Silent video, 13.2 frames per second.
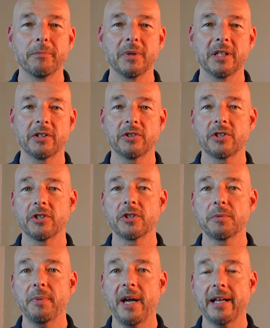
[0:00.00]
because it's in
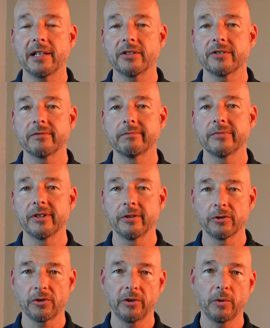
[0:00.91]
Spanish. See,
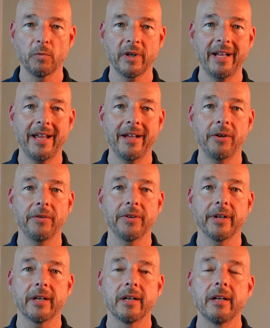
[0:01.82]
there's only one L
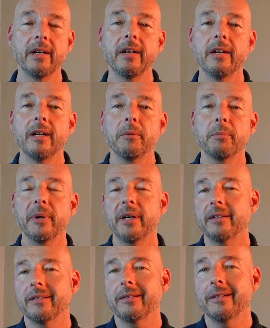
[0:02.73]
there.
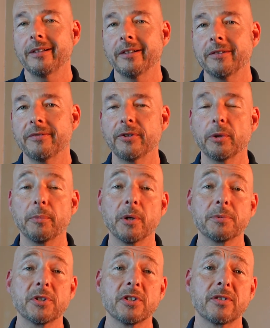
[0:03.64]
But, for the
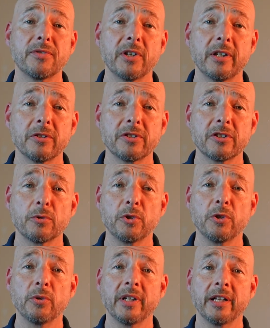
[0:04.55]
purpose of this video, since we're
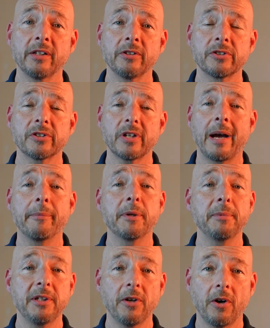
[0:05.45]
doing it in English, I'm
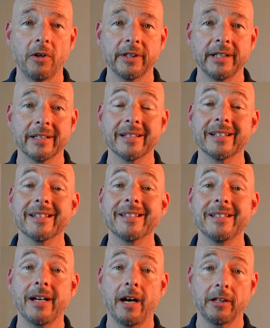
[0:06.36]
going to be calling it
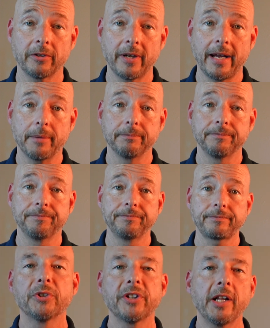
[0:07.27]
DollarApp.
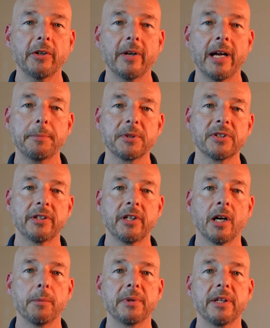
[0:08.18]
Well, DollarApp is a
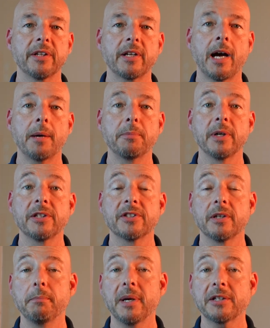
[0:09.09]
company that
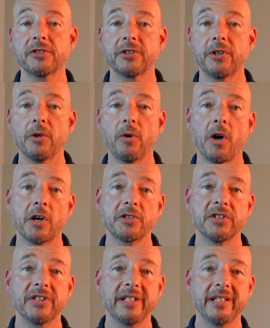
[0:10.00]
operates in Mexico,
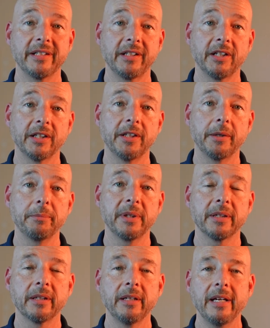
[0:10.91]
Argentina, and
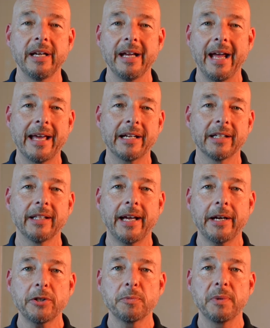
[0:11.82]
Colombia, and it
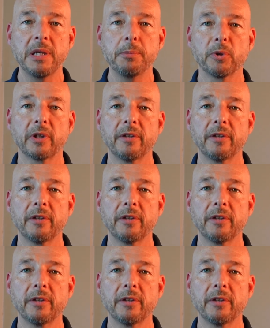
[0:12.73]
allows people